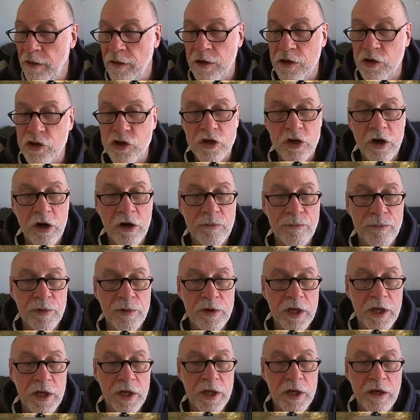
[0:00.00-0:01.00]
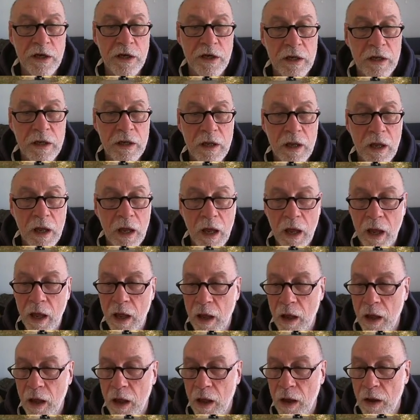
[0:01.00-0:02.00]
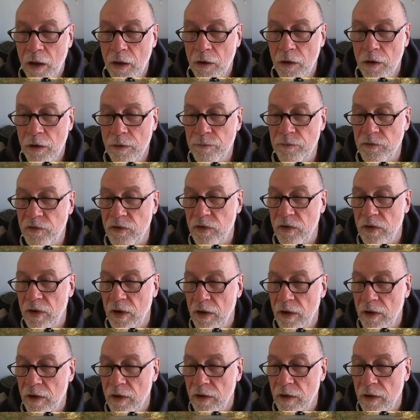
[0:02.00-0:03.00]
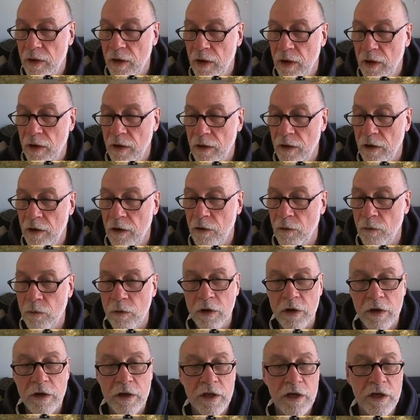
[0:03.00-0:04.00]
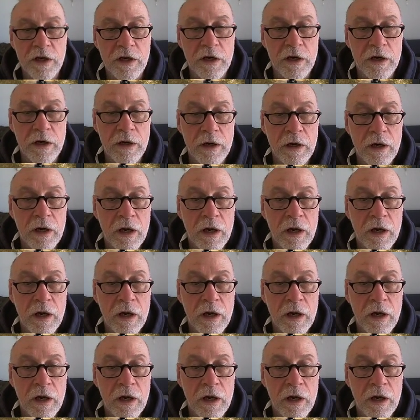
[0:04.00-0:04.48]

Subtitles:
the sharpening. Oops, not working here.